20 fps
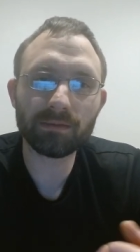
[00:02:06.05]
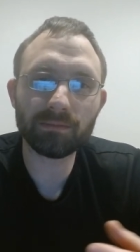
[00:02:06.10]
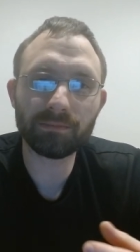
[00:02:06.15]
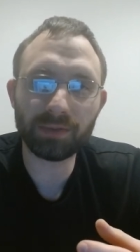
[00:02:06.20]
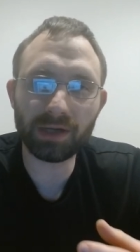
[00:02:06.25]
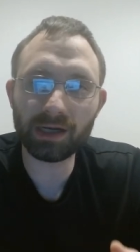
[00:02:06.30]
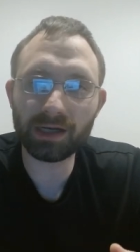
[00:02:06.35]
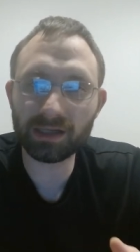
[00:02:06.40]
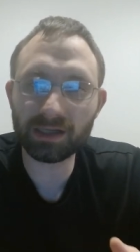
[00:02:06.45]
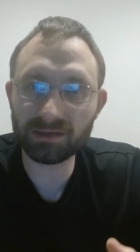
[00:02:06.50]

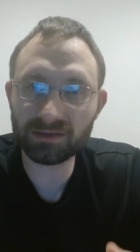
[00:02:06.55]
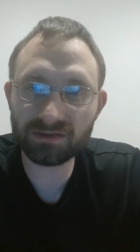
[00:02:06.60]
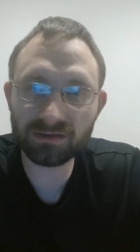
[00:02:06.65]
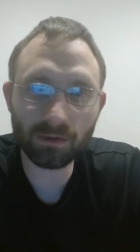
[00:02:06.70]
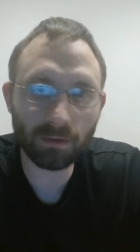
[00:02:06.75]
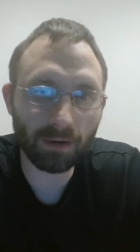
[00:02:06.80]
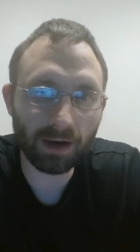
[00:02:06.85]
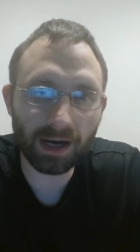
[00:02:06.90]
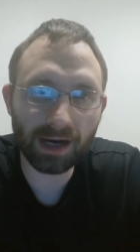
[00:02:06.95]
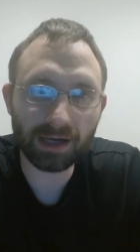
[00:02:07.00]
being in
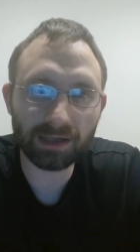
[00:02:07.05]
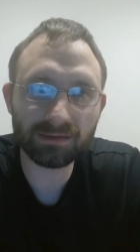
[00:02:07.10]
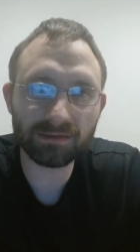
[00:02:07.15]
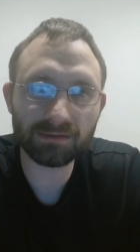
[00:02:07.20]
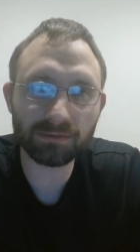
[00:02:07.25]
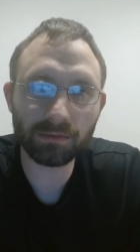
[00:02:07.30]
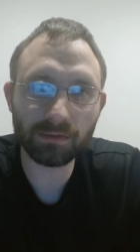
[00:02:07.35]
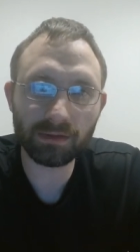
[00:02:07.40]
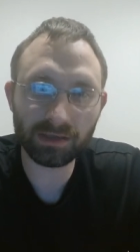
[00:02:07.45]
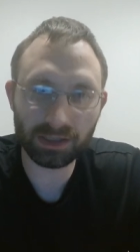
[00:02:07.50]
squads
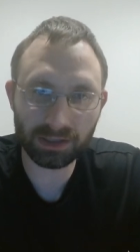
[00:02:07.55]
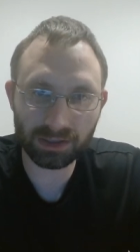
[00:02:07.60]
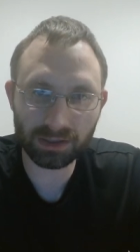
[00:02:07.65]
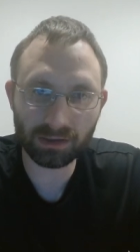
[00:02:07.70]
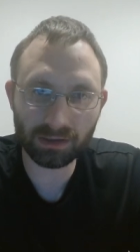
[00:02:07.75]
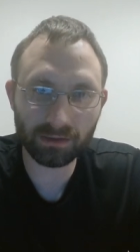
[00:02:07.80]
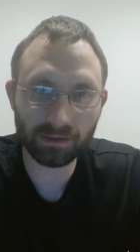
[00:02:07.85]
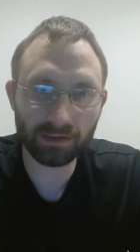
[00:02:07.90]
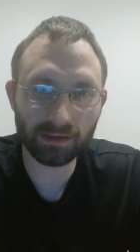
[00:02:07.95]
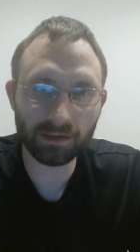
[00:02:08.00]
with each
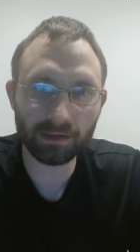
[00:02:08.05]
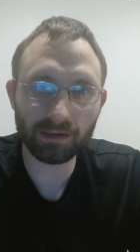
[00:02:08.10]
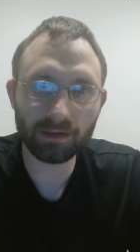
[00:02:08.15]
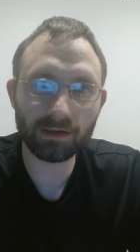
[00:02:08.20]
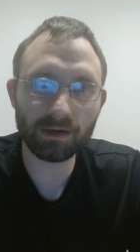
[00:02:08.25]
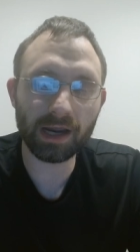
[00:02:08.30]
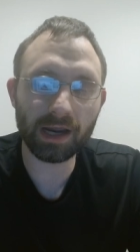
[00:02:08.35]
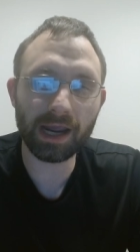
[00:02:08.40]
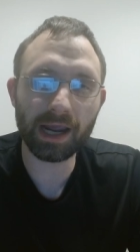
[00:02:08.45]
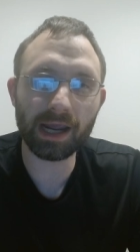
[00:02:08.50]

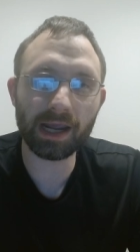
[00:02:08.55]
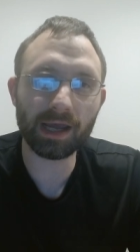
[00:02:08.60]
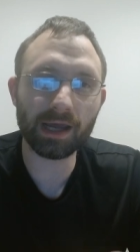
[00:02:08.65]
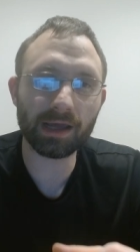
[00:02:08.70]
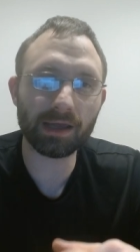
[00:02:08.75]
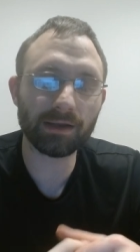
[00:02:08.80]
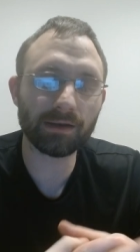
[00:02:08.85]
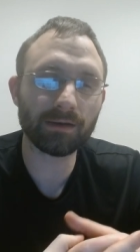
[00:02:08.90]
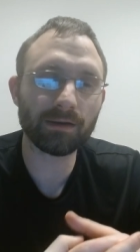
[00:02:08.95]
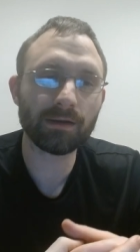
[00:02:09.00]
other,
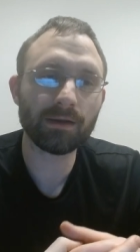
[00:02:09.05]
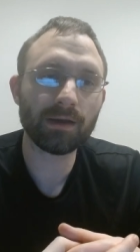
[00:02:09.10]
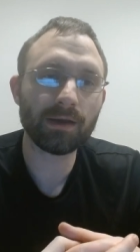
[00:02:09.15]
and